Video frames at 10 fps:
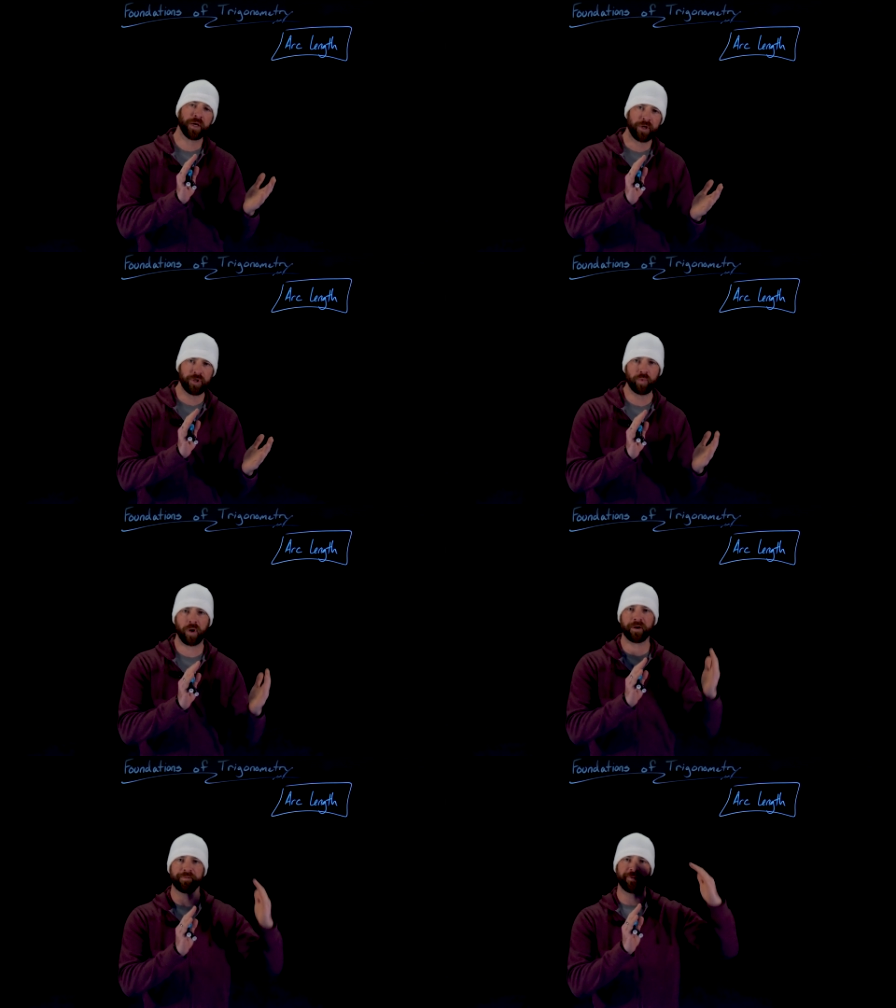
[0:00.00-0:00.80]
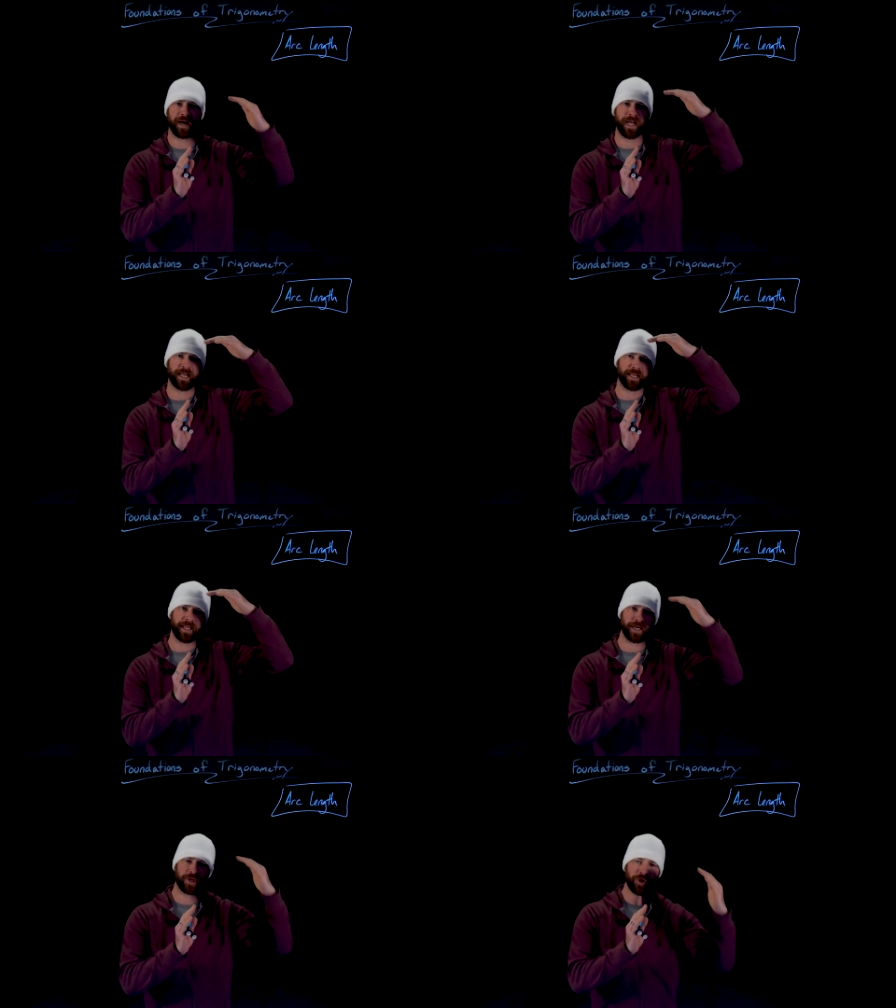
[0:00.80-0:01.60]
You want to find
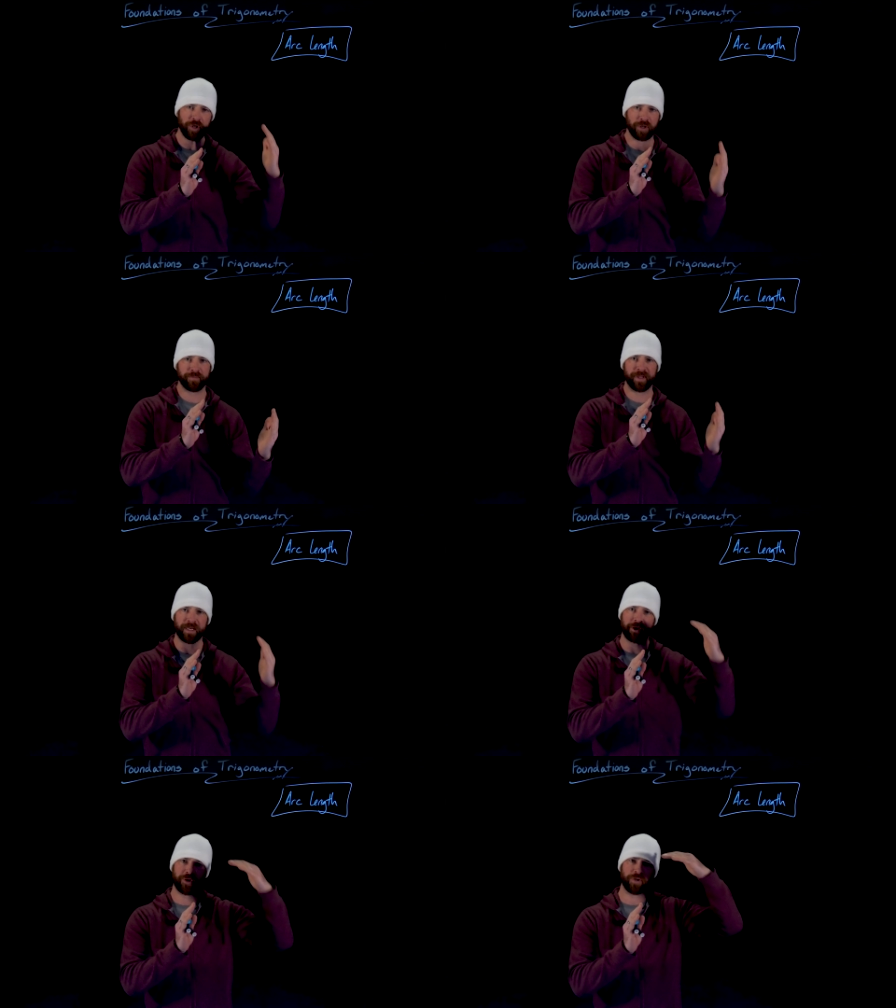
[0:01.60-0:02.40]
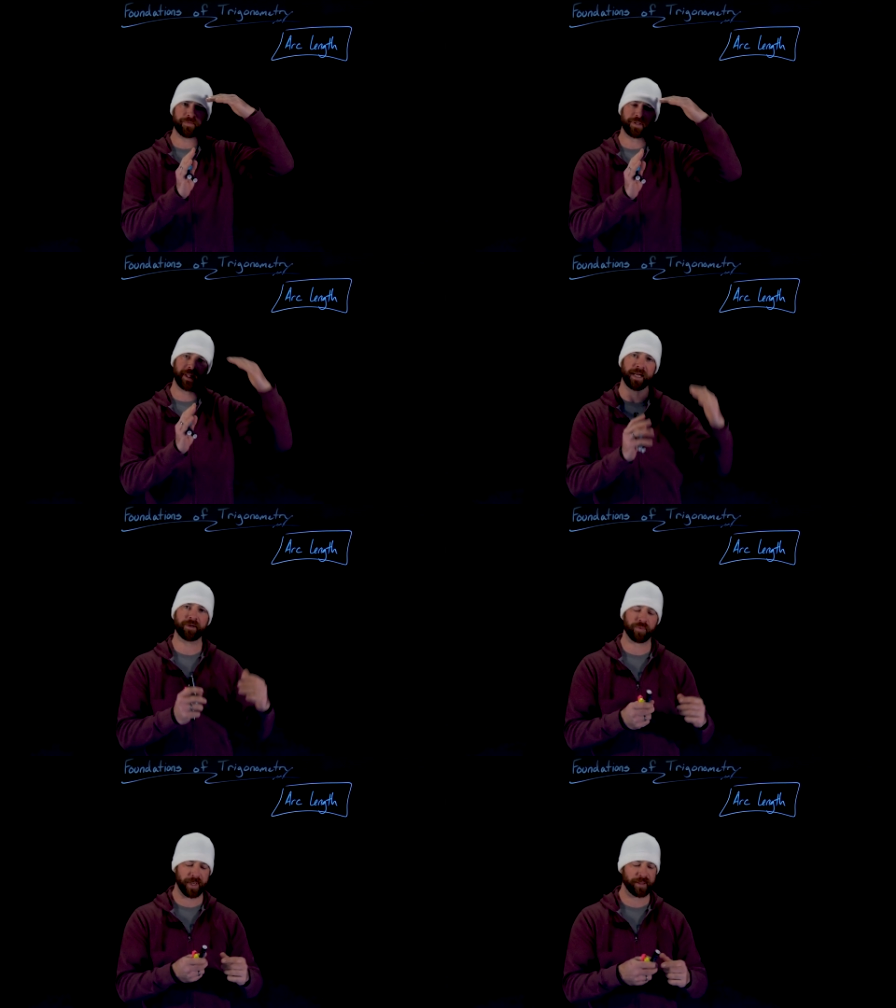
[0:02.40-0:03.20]
that curve, that curved
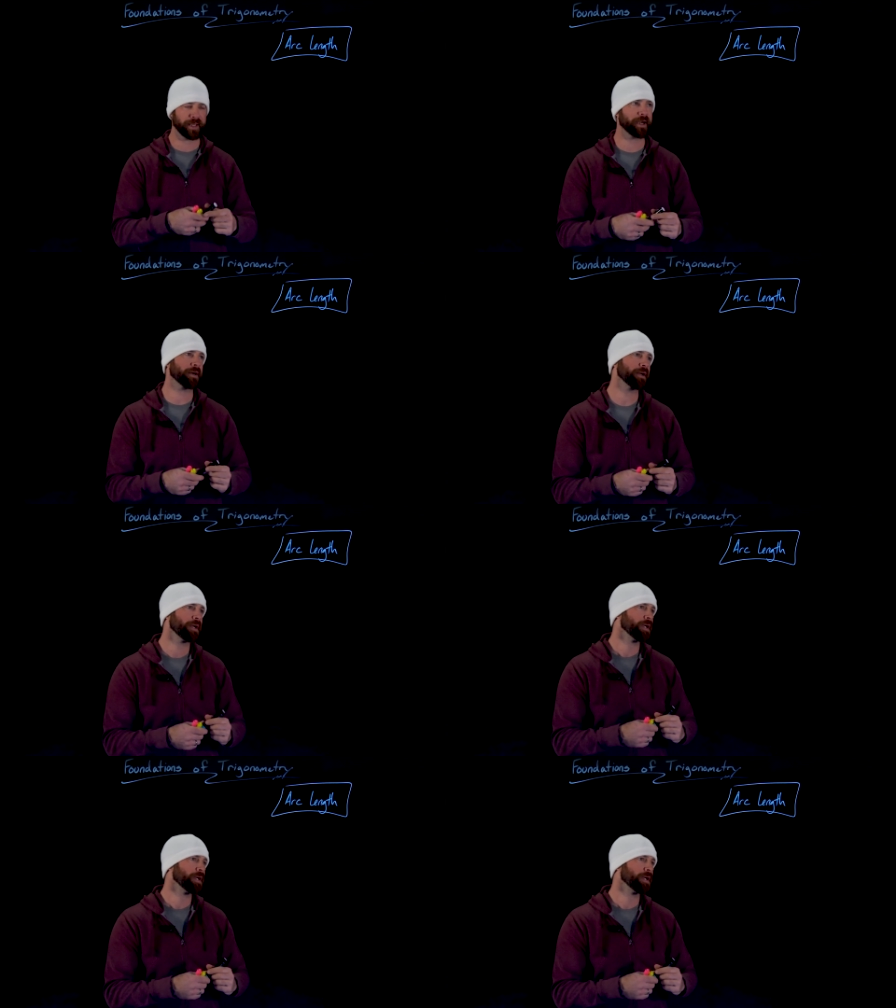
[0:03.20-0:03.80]
length right there.